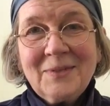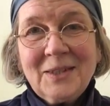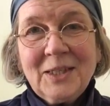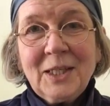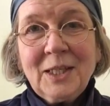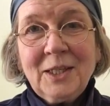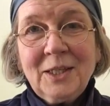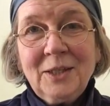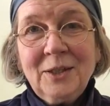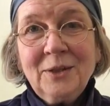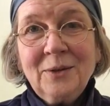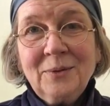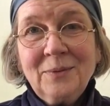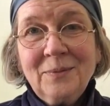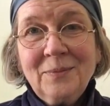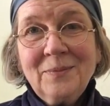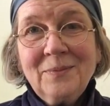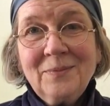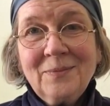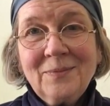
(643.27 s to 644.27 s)
thank you,
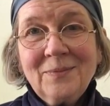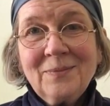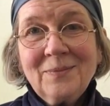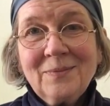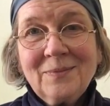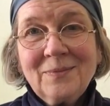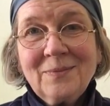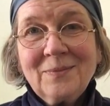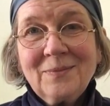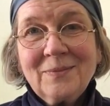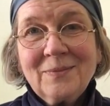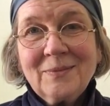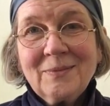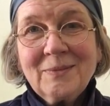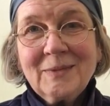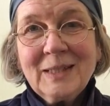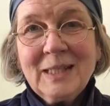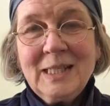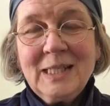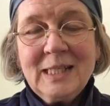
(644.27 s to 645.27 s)

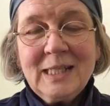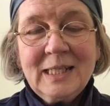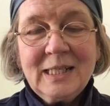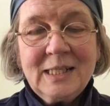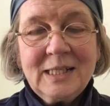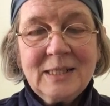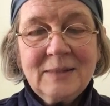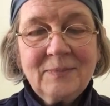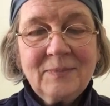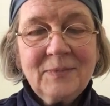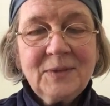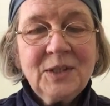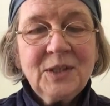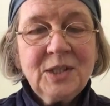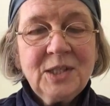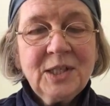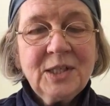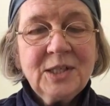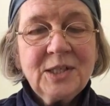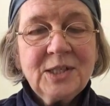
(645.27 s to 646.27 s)
he says, and
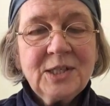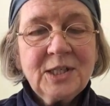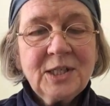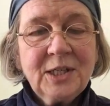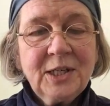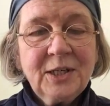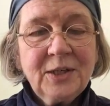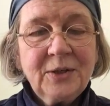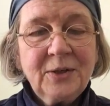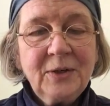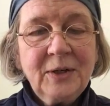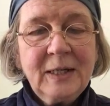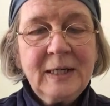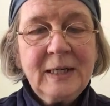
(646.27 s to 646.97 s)
turns to go.